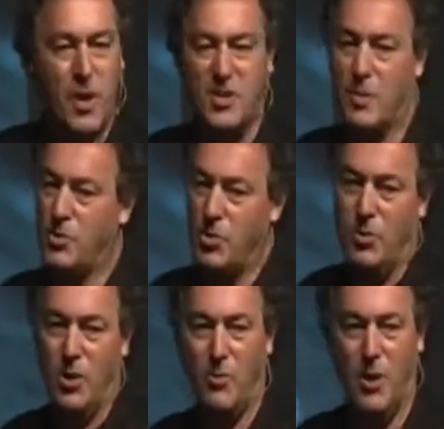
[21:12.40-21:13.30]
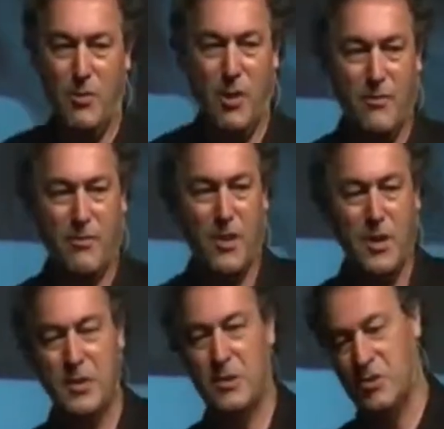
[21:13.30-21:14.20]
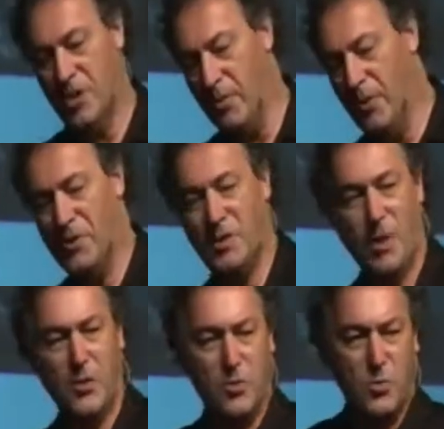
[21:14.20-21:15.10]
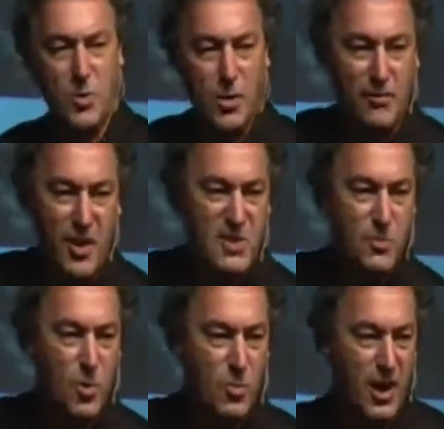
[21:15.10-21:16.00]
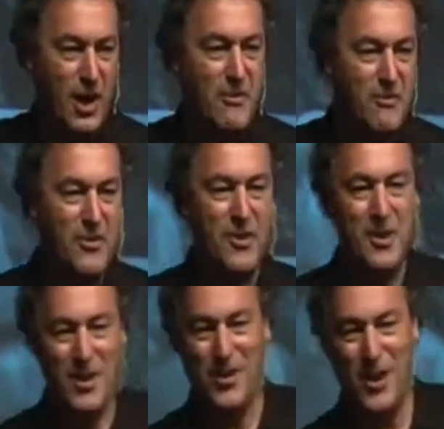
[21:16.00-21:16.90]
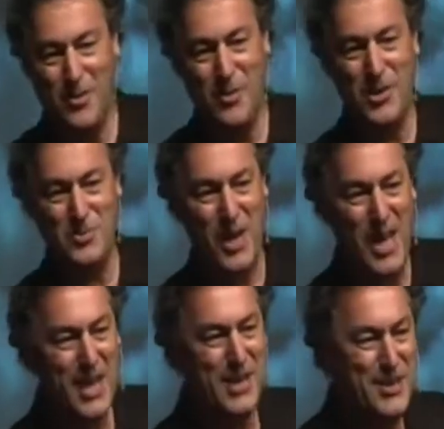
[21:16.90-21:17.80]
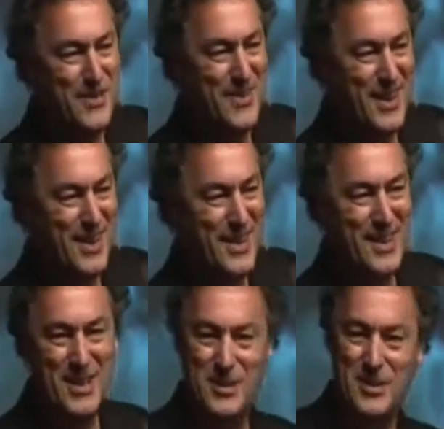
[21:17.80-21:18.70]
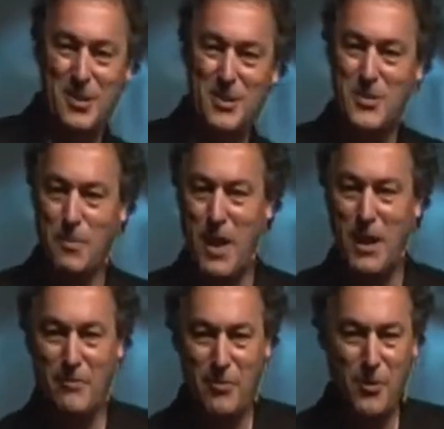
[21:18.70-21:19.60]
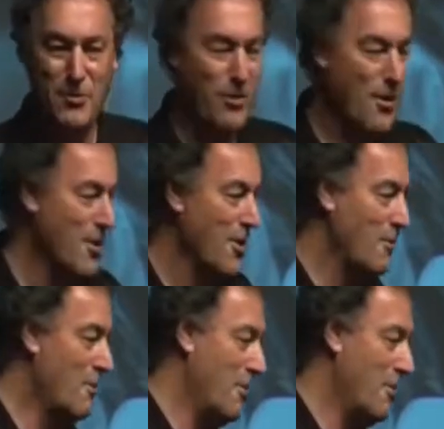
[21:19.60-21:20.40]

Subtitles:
As I'm sure you're aware of, some things about Google or Facebook we love, and other ones we hate. It's a constant back and forth